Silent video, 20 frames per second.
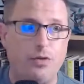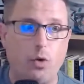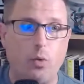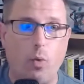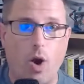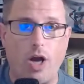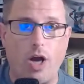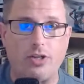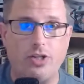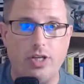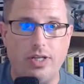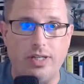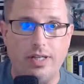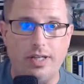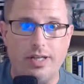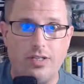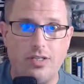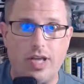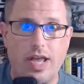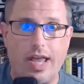you're watching
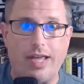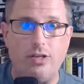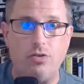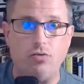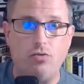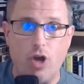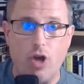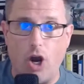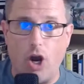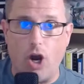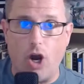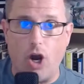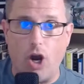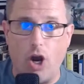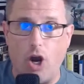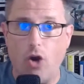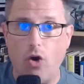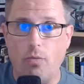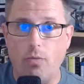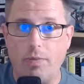this and you
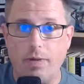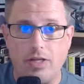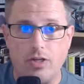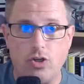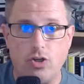know because